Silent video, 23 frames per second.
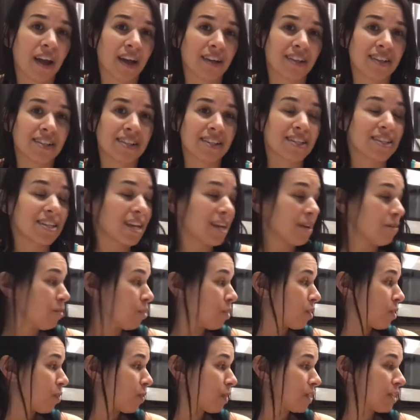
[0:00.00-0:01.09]
Today we're
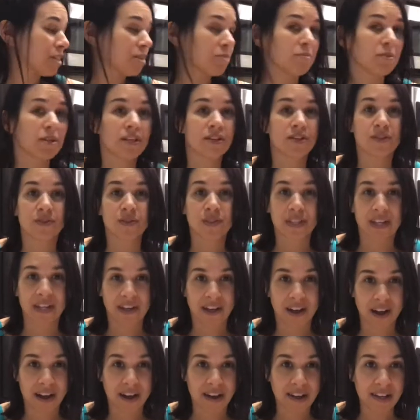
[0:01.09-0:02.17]
going to be using
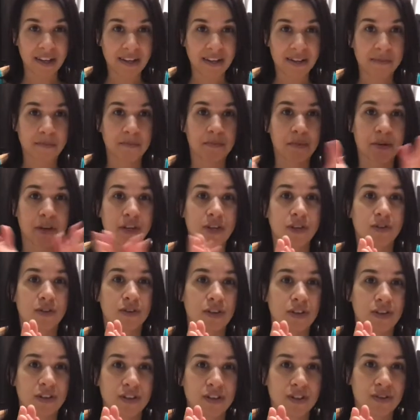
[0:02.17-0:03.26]
cod, but you
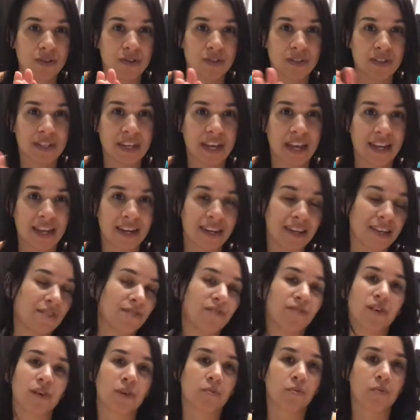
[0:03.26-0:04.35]
could use any
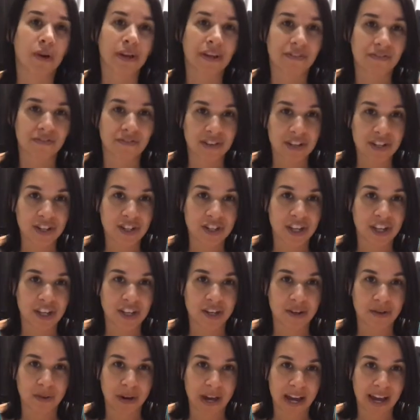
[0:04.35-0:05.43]
firm white fish that
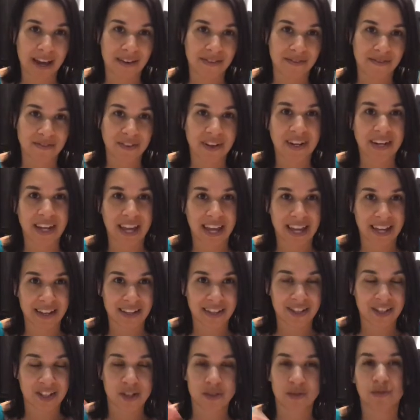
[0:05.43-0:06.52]
you have on
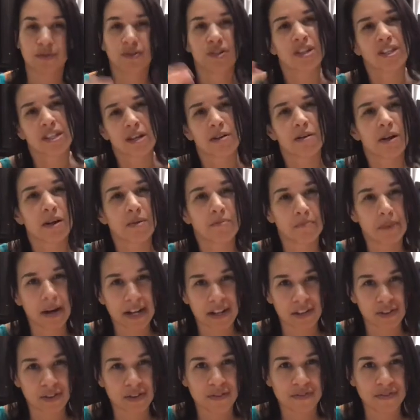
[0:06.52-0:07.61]
hand, so just a
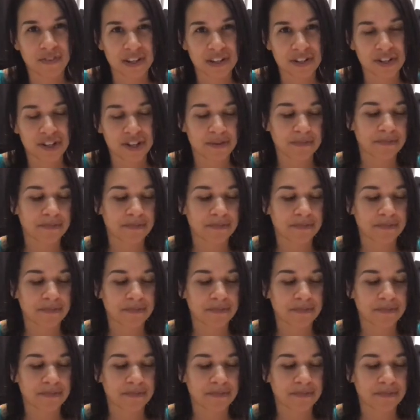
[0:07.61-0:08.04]
milder fish.